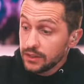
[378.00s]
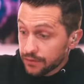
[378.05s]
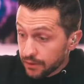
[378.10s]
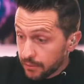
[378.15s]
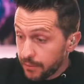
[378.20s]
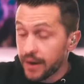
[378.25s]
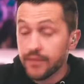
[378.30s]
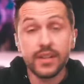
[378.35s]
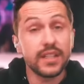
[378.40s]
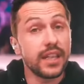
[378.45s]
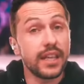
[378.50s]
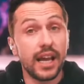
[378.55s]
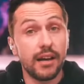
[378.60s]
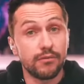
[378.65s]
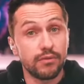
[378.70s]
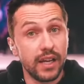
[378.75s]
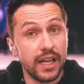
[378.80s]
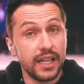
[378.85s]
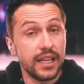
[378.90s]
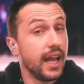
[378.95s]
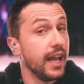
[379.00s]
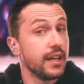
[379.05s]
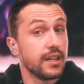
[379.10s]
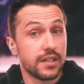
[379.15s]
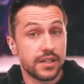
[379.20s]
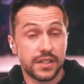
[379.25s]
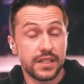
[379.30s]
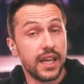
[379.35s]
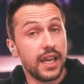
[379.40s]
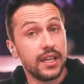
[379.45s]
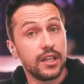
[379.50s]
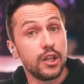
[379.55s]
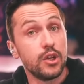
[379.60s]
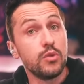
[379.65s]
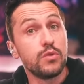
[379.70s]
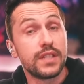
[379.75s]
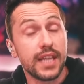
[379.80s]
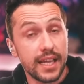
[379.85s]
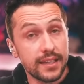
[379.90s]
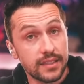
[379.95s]
from everything I've read, I understand the
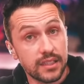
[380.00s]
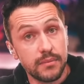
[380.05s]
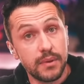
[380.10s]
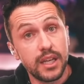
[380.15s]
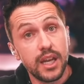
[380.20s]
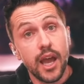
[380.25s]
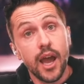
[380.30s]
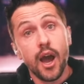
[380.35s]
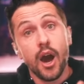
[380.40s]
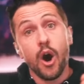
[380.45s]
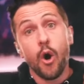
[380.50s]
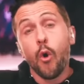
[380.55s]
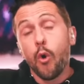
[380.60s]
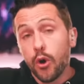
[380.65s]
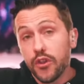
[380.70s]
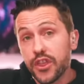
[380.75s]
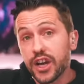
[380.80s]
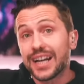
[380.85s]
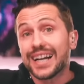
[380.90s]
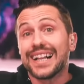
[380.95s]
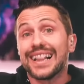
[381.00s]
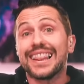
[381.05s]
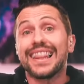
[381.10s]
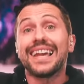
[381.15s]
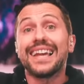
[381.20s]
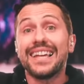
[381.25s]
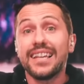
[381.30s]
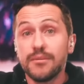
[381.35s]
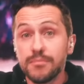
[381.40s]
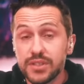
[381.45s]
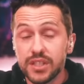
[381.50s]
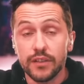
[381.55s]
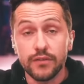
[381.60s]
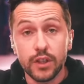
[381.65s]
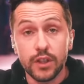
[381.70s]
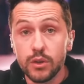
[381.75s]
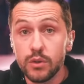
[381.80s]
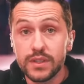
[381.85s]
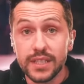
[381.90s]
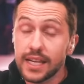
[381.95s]
New Testament or the claims of
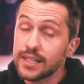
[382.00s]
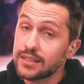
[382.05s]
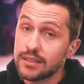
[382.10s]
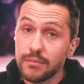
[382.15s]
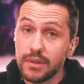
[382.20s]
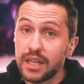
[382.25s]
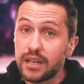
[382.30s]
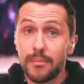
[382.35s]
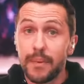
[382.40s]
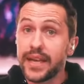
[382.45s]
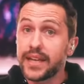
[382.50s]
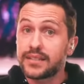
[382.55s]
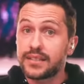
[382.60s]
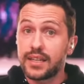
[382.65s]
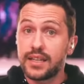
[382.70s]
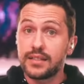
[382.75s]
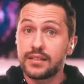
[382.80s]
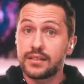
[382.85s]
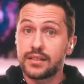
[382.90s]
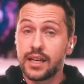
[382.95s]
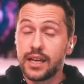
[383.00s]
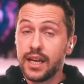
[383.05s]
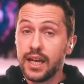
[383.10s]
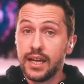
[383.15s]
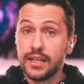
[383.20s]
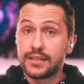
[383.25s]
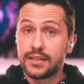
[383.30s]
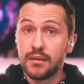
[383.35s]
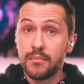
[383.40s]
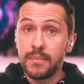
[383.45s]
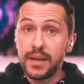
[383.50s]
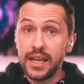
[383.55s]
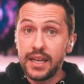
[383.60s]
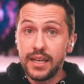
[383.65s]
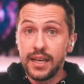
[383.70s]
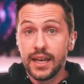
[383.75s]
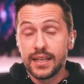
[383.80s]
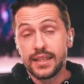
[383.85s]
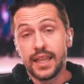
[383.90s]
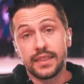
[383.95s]
the New Testament. It makes sense to
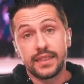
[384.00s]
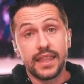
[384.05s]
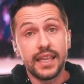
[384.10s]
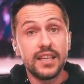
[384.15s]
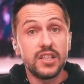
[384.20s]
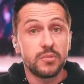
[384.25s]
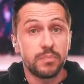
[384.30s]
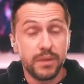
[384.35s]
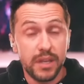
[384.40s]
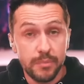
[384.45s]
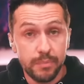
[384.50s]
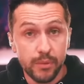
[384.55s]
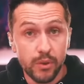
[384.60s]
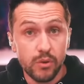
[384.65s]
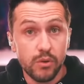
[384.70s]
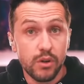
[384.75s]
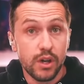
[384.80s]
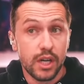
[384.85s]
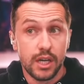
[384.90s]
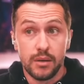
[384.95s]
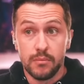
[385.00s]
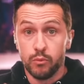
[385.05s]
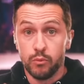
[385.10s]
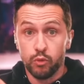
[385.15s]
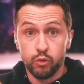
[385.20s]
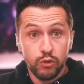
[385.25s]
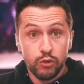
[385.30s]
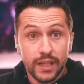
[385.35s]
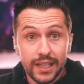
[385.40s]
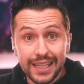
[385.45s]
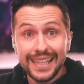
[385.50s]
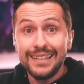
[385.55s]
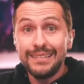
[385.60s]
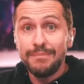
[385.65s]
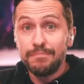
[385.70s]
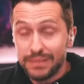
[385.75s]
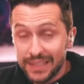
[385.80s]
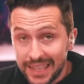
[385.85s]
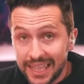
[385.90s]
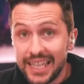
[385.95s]
me that these people really
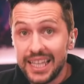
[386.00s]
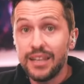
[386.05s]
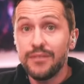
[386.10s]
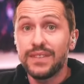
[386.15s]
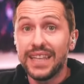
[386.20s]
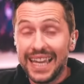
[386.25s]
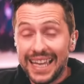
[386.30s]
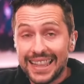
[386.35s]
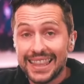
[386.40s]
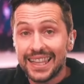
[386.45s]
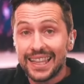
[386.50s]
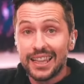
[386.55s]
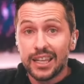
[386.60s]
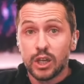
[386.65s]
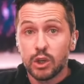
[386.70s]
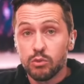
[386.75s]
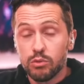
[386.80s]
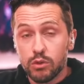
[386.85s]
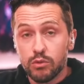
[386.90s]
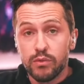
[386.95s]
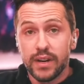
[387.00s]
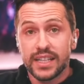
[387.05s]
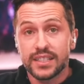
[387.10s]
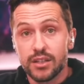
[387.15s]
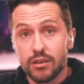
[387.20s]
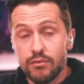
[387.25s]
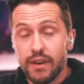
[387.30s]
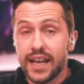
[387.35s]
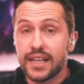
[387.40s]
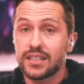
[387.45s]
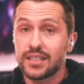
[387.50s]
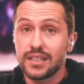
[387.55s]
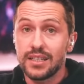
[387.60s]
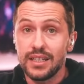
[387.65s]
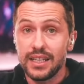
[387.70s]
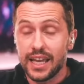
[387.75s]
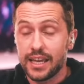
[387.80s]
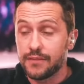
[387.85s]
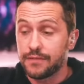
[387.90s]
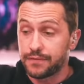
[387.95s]
believed in the literal
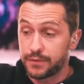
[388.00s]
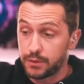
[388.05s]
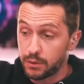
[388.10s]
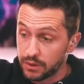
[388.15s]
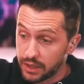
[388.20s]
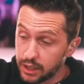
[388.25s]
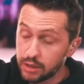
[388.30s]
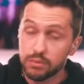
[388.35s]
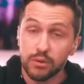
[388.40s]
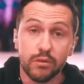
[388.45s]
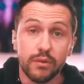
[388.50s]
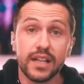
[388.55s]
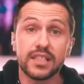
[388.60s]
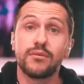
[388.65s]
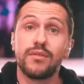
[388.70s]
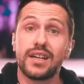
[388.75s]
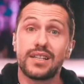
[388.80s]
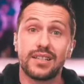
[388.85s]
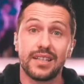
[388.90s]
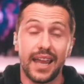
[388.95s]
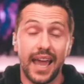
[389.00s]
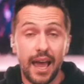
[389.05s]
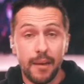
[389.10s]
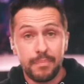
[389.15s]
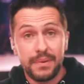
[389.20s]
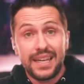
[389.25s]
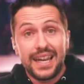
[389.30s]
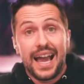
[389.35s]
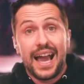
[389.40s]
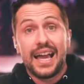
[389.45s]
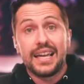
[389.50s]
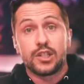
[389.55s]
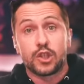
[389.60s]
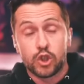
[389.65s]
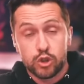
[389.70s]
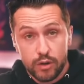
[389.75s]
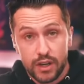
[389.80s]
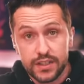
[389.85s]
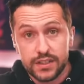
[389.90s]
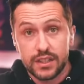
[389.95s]
resurrection. If the literal resurrection happened, I
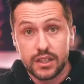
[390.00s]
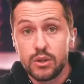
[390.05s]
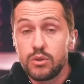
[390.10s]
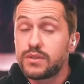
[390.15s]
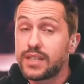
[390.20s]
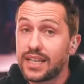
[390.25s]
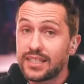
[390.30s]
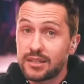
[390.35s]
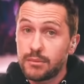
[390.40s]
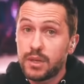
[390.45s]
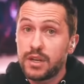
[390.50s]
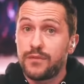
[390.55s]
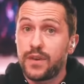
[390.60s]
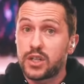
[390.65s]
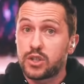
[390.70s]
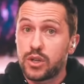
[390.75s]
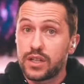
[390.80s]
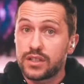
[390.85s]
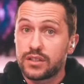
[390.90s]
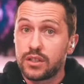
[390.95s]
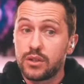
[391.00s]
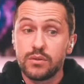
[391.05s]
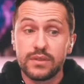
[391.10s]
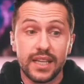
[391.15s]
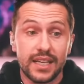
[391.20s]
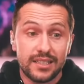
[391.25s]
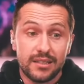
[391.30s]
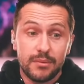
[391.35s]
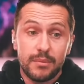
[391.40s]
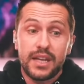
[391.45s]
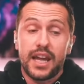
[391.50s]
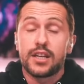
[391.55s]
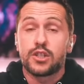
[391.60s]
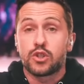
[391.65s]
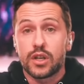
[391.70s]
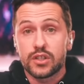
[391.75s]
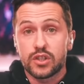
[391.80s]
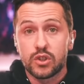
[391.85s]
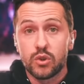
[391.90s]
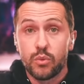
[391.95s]
trust the New Testament. If I trust the New Testament, I
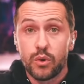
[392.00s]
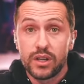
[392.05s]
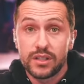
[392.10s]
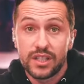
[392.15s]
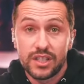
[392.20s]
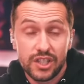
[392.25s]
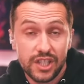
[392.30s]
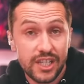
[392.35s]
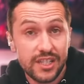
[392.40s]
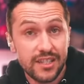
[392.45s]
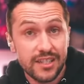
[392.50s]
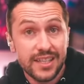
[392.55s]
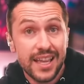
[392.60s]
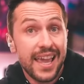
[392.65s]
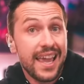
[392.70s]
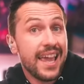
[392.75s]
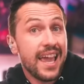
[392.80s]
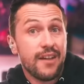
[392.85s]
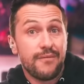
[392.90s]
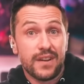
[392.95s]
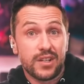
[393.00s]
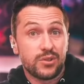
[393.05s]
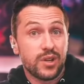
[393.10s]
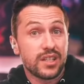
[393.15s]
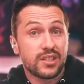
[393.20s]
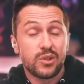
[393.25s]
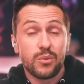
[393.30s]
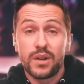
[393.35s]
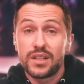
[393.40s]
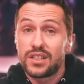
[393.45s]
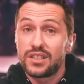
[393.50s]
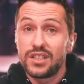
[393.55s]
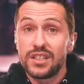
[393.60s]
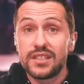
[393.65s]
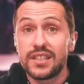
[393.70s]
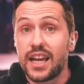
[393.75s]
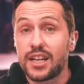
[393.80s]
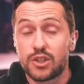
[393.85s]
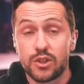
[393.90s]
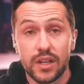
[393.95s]
trust the words of Jesus. If I trust the words of
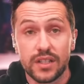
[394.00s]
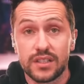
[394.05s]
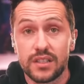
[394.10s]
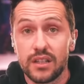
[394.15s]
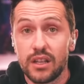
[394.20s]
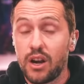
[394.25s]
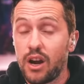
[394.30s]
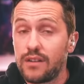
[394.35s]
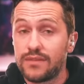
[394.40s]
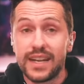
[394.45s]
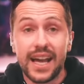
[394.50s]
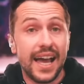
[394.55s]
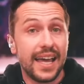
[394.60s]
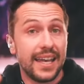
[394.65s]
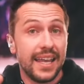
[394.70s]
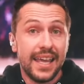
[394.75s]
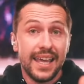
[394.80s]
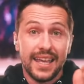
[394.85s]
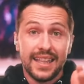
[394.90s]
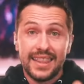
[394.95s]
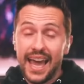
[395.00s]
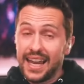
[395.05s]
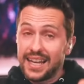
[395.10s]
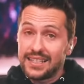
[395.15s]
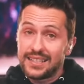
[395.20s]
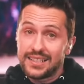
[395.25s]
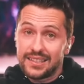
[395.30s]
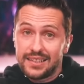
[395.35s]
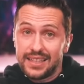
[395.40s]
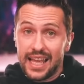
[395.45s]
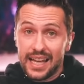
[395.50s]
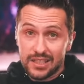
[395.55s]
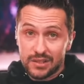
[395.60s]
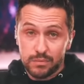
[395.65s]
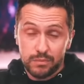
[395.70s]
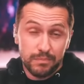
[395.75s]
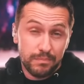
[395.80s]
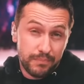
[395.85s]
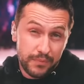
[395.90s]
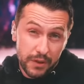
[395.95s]
Jesus, I trust the law of God. That is that is
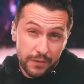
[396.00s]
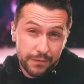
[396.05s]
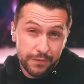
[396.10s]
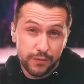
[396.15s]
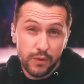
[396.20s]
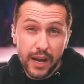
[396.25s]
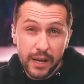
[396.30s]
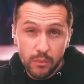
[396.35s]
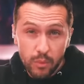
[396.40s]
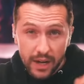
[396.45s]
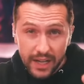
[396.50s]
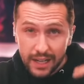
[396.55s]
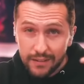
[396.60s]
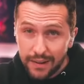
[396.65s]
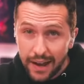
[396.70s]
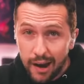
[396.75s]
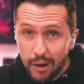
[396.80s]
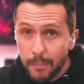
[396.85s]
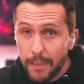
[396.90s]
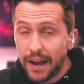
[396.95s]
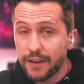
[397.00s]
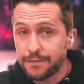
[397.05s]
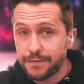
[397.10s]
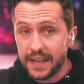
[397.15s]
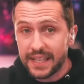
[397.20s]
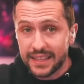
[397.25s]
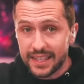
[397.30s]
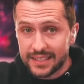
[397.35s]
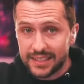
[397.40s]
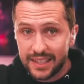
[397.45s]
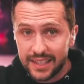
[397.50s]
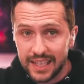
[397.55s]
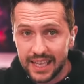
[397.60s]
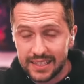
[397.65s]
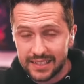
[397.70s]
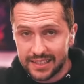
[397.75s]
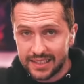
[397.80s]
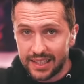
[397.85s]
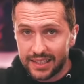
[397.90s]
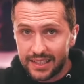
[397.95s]
the framework of how my faith. It's a,
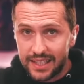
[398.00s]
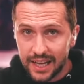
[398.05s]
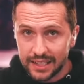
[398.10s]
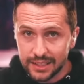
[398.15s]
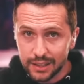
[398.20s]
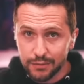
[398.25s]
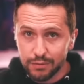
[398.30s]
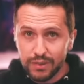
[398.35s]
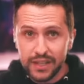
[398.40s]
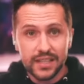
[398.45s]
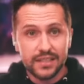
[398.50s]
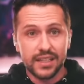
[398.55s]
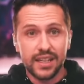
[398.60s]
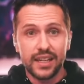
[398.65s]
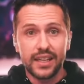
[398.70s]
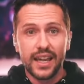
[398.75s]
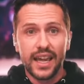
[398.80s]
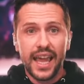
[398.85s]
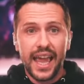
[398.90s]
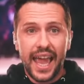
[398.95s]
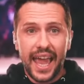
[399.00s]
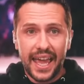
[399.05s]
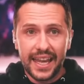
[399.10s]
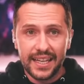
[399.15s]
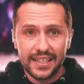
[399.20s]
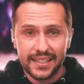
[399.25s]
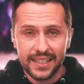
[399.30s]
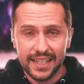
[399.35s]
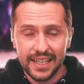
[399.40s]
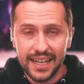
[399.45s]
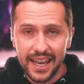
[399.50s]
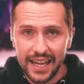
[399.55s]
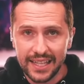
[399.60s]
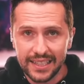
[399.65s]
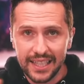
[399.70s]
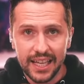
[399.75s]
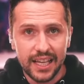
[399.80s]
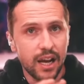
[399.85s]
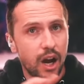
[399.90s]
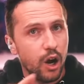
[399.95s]
it's deductive reasoning and it's
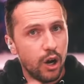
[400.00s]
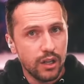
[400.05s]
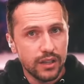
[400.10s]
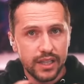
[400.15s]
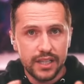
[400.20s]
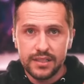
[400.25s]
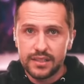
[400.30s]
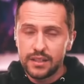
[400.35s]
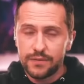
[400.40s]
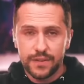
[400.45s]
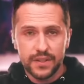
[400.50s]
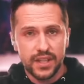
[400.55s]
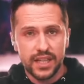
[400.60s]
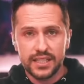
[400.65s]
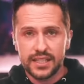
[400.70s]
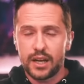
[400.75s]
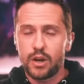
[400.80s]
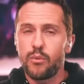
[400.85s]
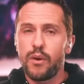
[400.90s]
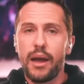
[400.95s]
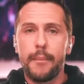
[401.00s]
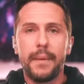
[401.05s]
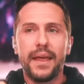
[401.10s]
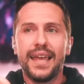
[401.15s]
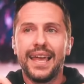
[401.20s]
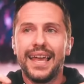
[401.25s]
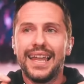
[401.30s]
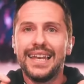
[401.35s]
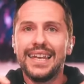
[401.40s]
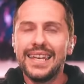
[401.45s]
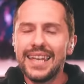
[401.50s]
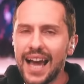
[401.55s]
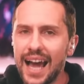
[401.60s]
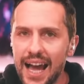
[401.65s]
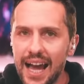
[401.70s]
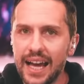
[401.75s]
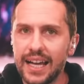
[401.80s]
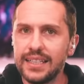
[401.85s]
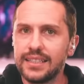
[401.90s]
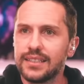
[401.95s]
connecting all these different things like a web,
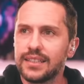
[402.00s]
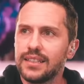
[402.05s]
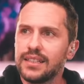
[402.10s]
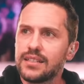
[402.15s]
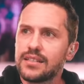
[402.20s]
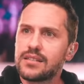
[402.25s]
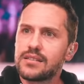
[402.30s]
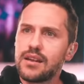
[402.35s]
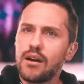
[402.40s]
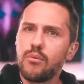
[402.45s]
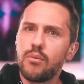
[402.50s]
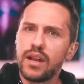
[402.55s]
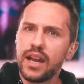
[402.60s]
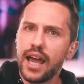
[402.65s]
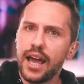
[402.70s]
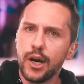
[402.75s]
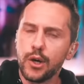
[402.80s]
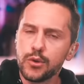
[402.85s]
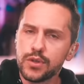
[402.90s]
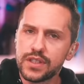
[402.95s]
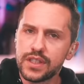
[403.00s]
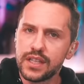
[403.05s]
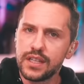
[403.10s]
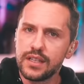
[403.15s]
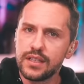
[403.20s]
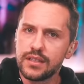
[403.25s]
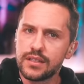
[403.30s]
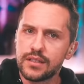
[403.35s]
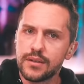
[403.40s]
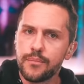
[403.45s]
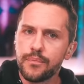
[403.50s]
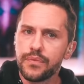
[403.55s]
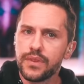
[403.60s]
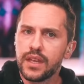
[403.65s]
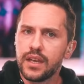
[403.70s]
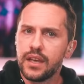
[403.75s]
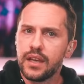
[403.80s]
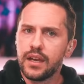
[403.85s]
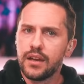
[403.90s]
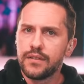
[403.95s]
not someone else's
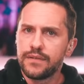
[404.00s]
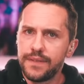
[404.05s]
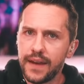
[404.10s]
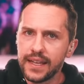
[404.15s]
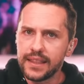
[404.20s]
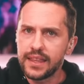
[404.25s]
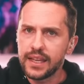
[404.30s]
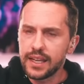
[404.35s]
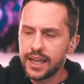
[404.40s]
faith